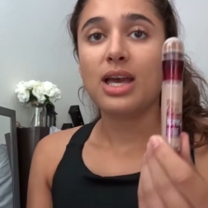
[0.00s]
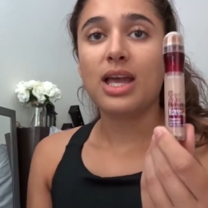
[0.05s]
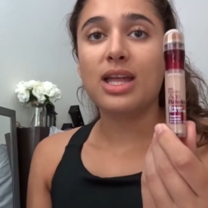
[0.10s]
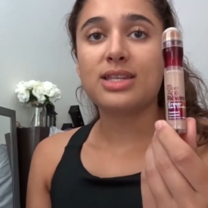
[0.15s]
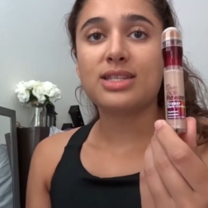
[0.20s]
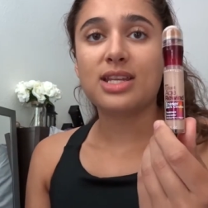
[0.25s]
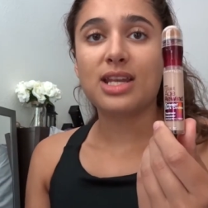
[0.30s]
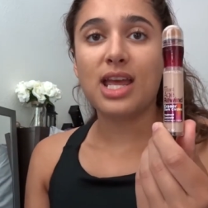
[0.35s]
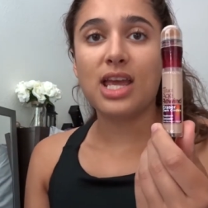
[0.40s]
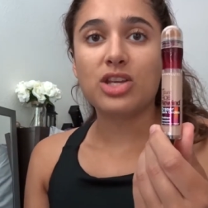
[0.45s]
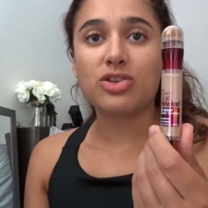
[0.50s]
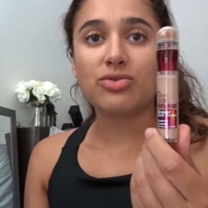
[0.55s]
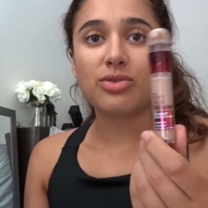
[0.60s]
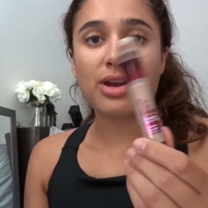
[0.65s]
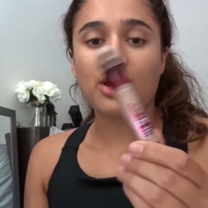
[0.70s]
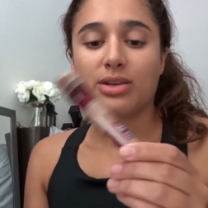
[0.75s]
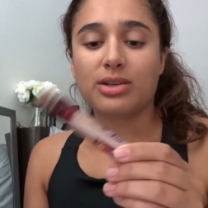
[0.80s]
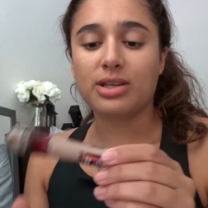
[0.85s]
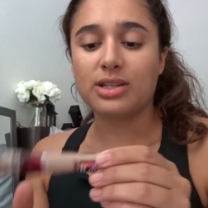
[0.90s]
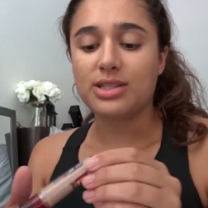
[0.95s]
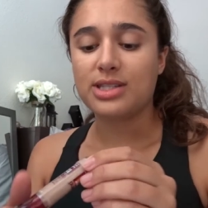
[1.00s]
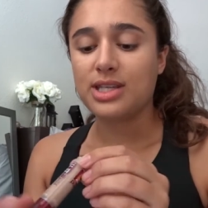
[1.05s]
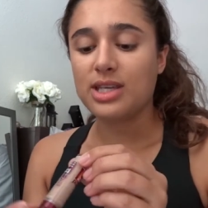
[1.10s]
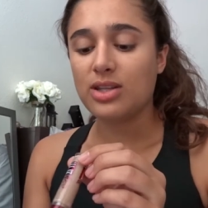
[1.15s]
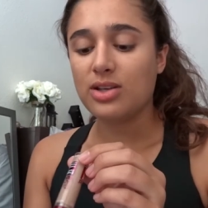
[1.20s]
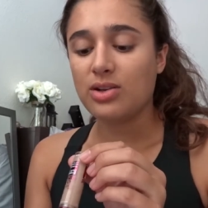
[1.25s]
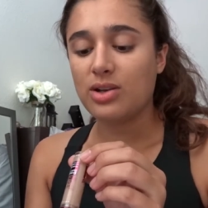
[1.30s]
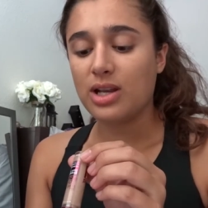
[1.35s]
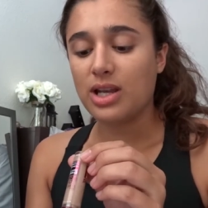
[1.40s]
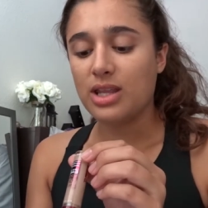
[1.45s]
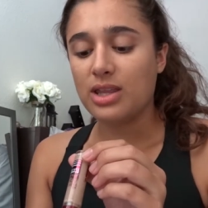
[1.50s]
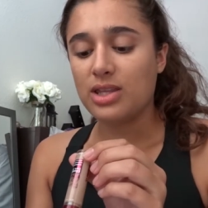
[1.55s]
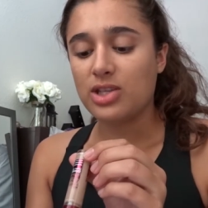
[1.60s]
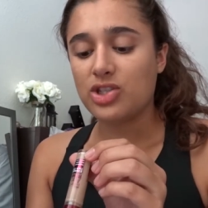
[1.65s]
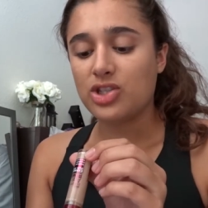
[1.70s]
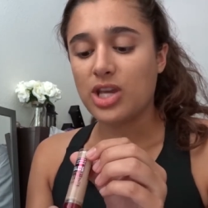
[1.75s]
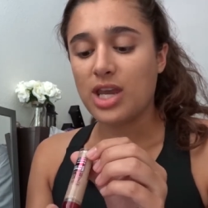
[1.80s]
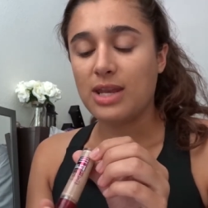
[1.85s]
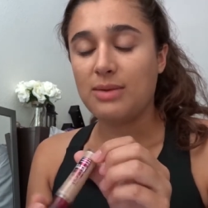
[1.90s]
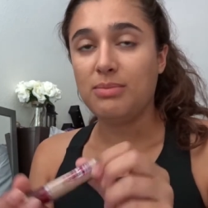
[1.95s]
Instant Age Rewind Concealer in the
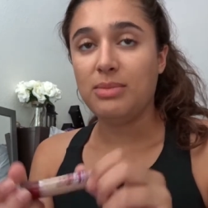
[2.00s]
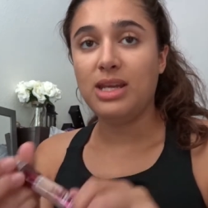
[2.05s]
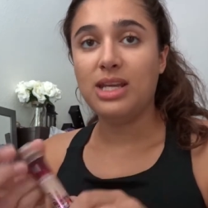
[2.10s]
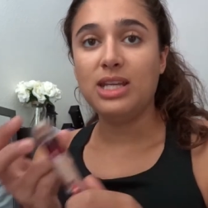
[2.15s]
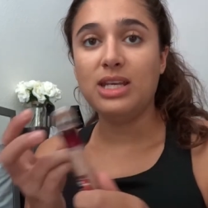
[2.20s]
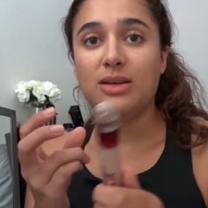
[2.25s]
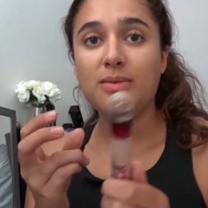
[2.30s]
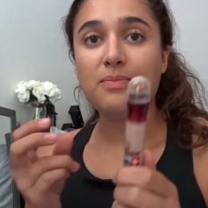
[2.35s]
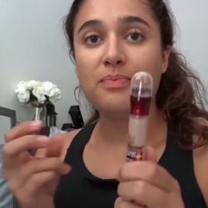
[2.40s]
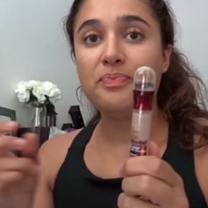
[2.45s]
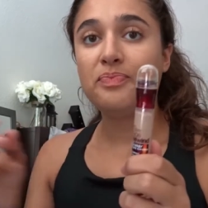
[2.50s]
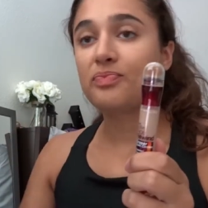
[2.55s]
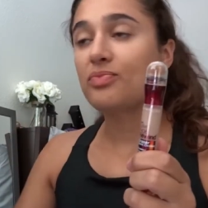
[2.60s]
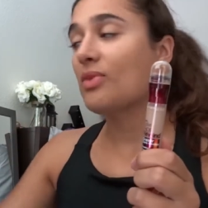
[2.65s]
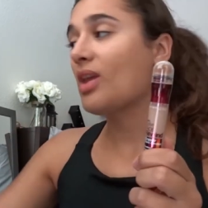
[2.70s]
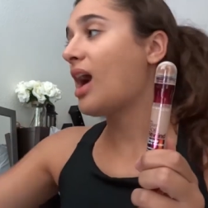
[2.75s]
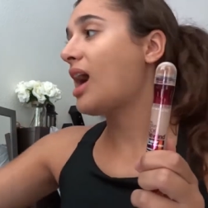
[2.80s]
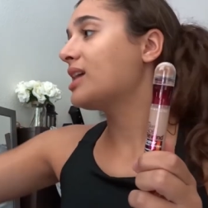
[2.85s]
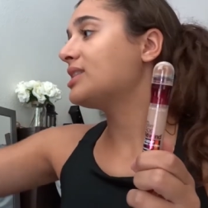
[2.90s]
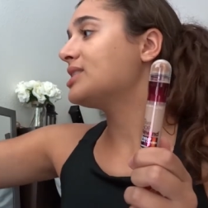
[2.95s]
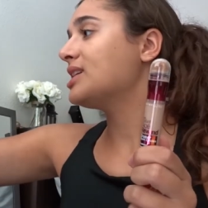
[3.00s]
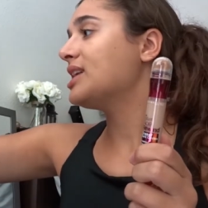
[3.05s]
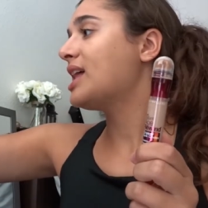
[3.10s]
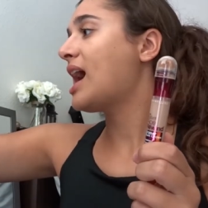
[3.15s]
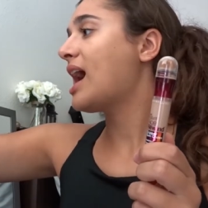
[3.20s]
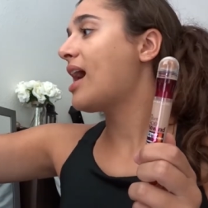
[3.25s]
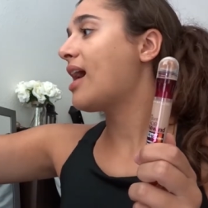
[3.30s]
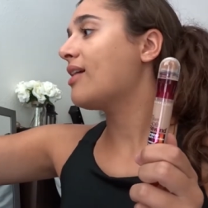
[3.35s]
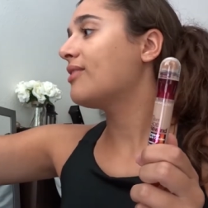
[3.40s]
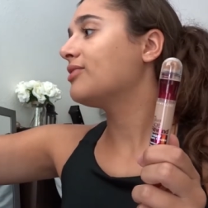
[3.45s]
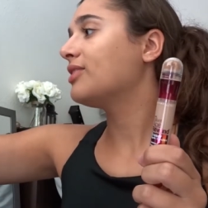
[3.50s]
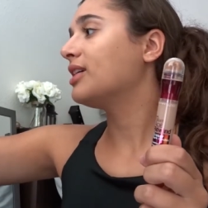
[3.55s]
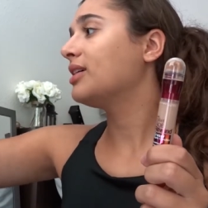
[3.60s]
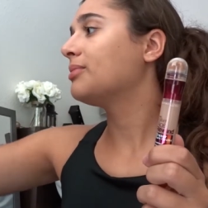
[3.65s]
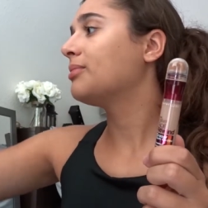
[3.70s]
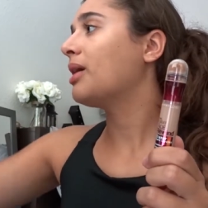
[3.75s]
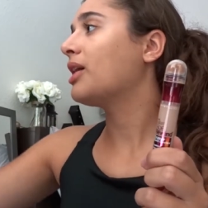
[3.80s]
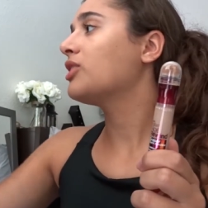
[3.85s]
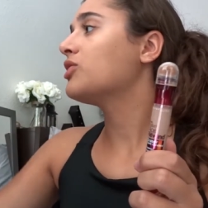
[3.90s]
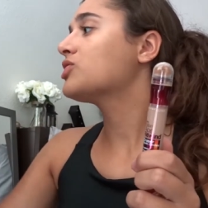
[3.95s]
shade Medium. I did have,
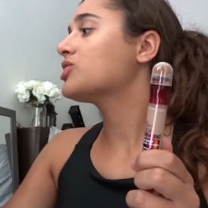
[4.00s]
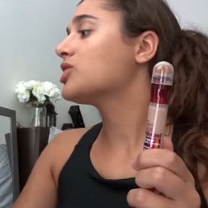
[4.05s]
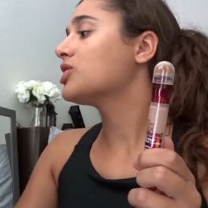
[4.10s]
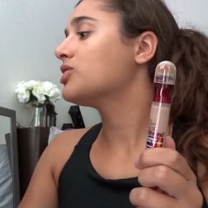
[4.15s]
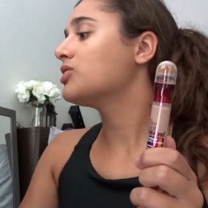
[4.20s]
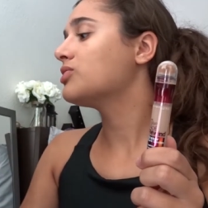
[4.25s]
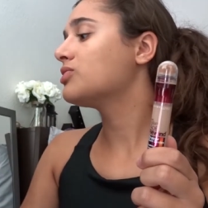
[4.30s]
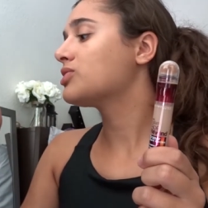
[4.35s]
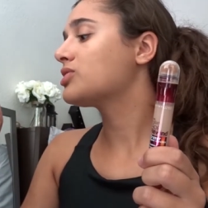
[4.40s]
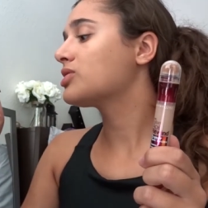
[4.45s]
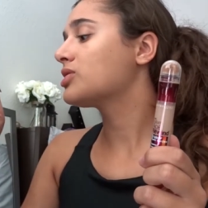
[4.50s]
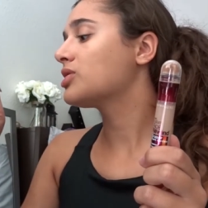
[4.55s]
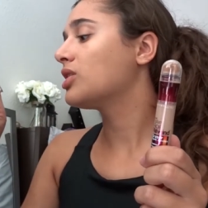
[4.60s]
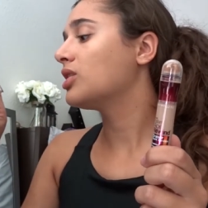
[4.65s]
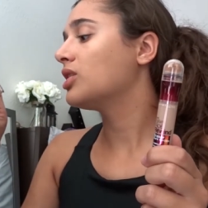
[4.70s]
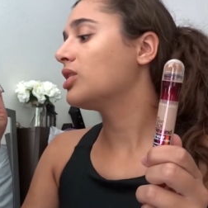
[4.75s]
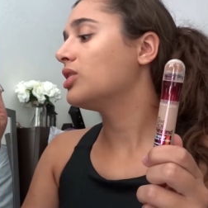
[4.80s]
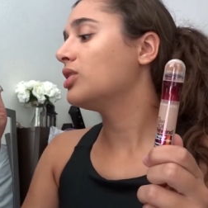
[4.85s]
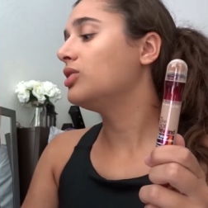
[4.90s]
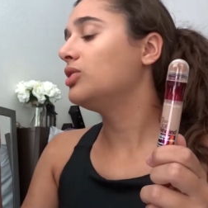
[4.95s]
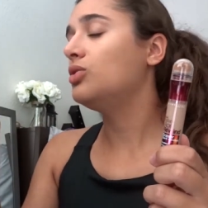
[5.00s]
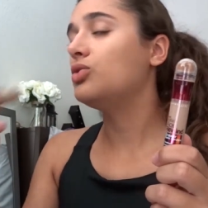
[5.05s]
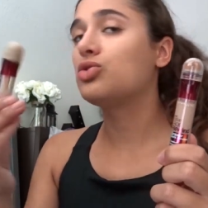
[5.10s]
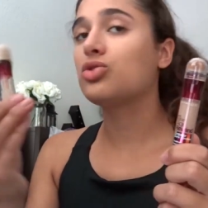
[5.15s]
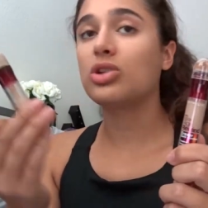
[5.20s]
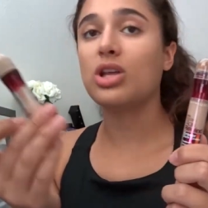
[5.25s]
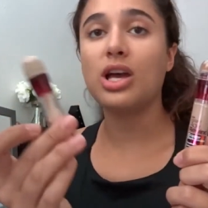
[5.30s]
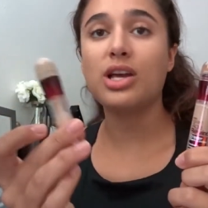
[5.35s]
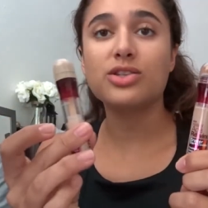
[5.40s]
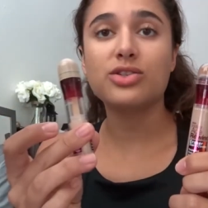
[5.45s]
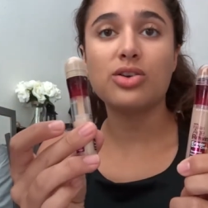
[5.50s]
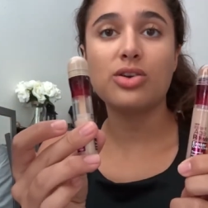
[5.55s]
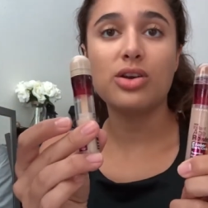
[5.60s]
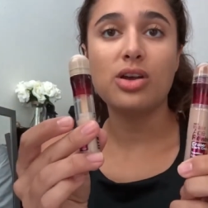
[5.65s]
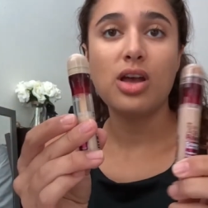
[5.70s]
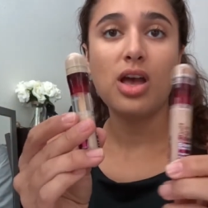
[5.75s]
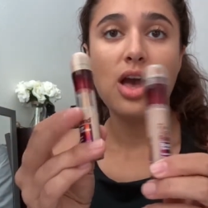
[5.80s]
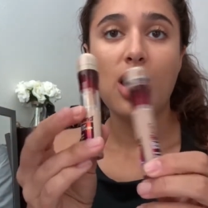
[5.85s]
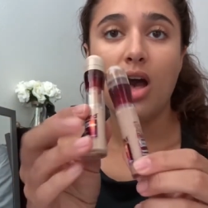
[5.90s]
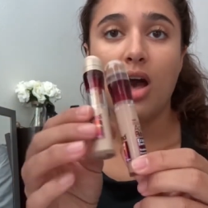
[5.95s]
um, I used to use Neutralizer,
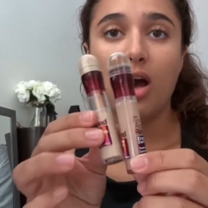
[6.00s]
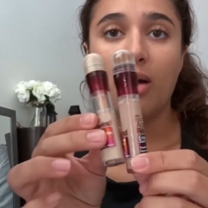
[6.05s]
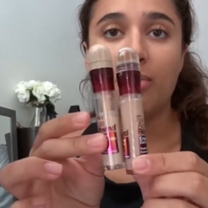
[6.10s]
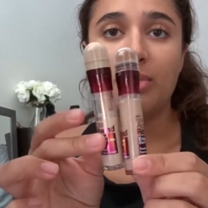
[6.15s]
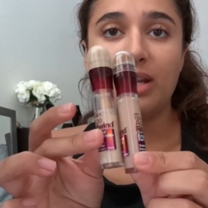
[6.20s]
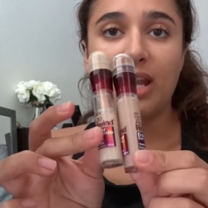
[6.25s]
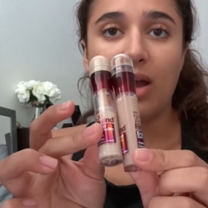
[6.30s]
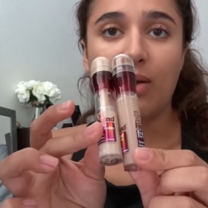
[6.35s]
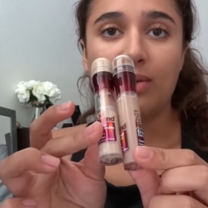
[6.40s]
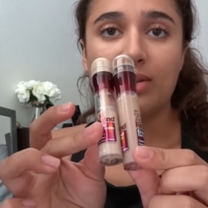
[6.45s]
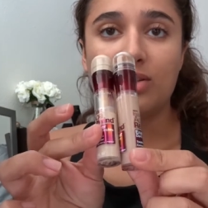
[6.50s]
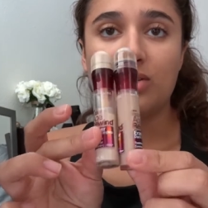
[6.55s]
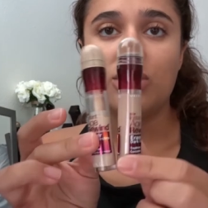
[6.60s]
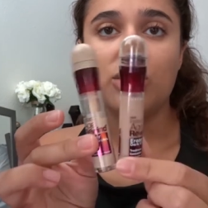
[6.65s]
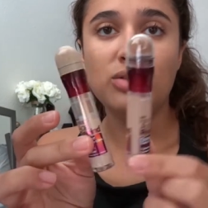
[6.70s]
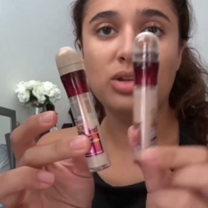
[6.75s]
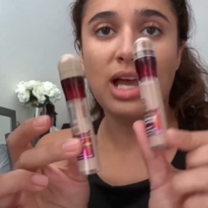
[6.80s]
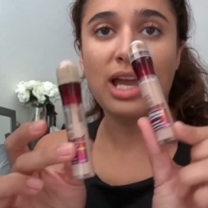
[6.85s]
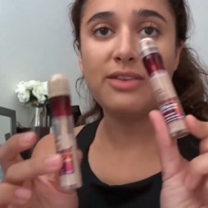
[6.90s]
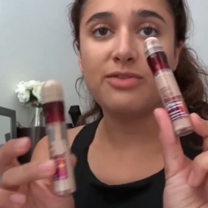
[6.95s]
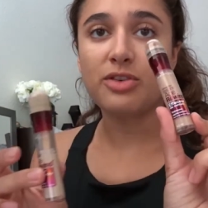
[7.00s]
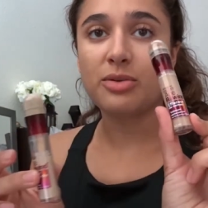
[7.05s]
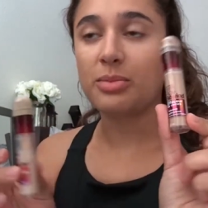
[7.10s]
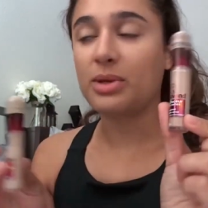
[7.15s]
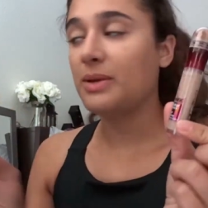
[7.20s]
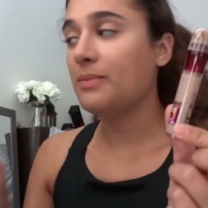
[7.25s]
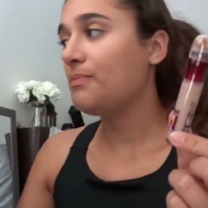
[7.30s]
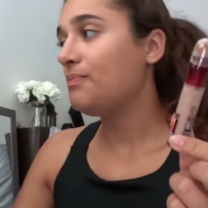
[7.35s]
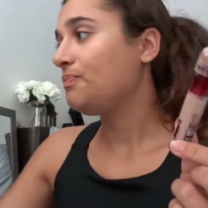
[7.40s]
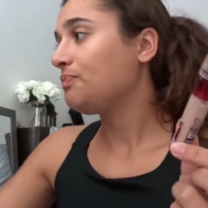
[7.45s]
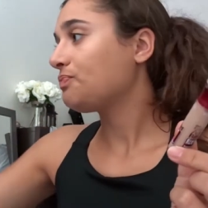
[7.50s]
but now it's too light for me.